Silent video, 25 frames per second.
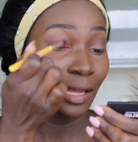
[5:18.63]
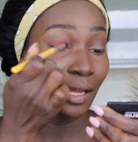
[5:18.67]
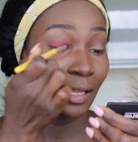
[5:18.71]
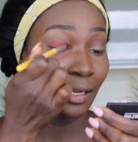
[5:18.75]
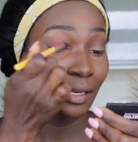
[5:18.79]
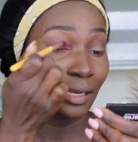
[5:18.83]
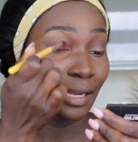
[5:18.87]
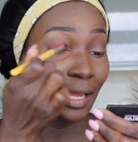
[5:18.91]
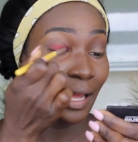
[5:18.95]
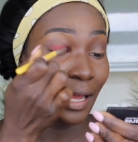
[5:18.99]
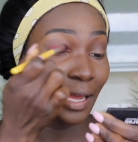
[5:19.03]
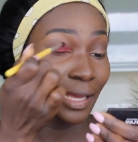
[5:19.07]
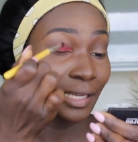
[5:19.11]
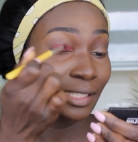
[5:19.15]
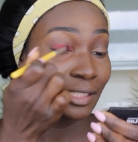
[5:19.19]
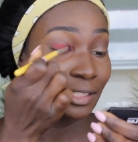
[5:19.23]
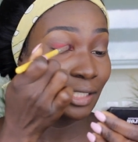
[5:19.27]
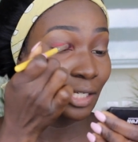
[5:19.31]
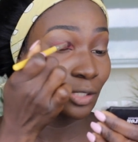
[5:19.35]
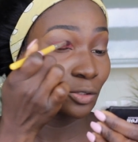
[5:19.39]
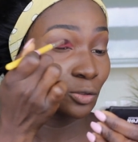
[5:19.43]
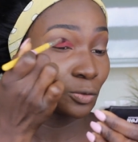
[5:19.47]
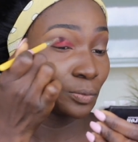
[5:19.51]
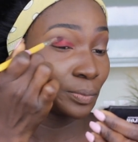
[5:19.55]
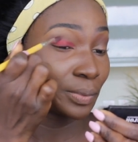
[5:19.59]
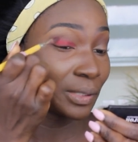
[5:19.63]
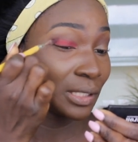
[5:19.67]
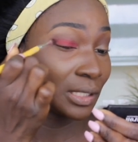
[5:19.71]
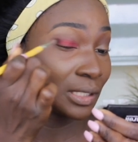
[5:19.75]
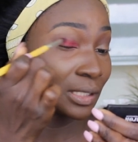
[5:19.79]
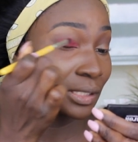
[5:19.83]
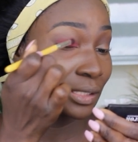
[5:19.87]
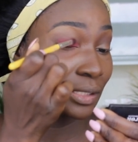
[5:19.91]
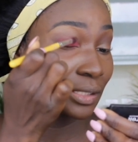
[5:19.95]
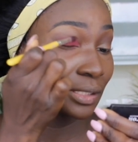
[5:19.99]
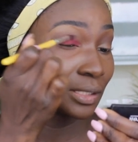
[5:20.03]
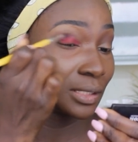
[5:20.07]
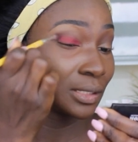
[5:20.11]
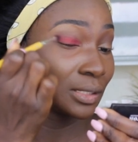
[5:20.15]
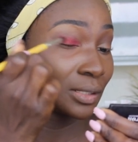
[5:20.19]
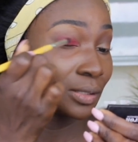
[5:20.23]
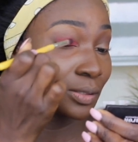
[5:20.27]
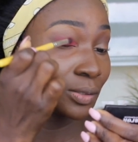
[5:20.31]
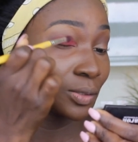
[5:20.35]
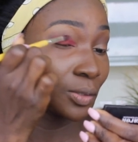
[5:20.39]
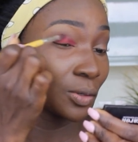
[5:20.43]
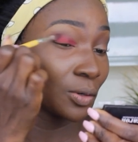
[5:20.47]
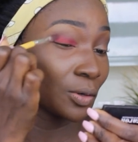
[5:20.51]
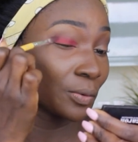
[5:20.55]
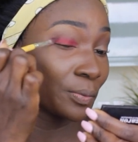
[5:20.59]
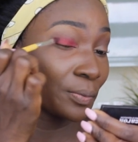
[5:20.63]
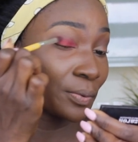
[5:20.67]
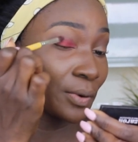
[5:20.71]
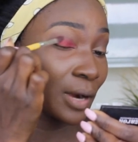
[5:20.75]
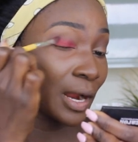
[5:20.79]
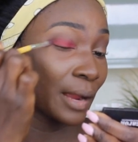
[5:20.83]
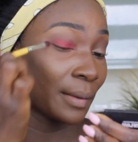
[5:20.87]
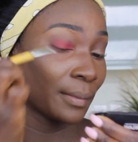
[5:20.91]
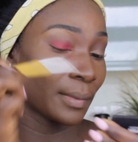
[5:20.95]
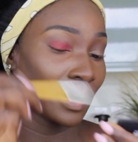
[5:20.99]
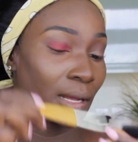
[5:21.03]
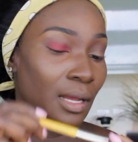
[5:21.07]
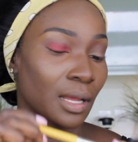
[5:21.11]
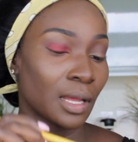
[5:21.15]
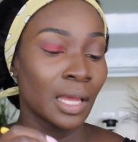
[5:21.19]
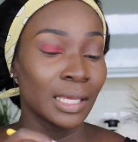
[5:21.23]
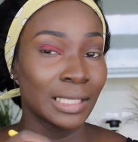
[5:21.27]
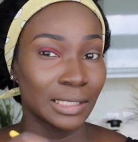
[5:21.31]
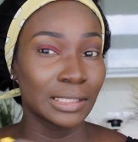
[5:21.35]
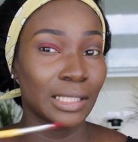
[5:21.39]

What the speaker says: an eyeshadow base or primer.